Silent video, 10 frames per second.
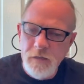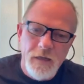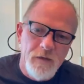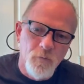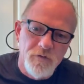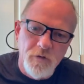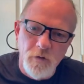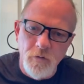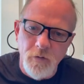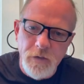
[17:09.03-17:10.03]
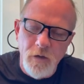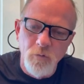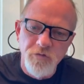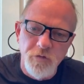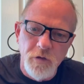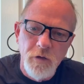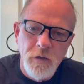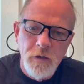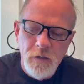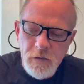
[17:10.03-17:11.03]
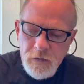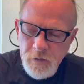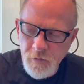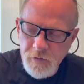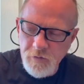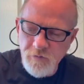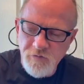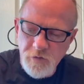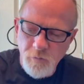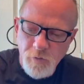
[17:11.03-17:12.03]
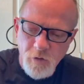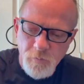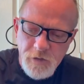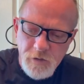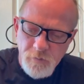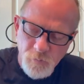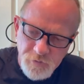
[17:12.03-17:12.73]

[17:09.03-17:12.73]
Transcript: I have what's called a LEOSA, carry concealed permit,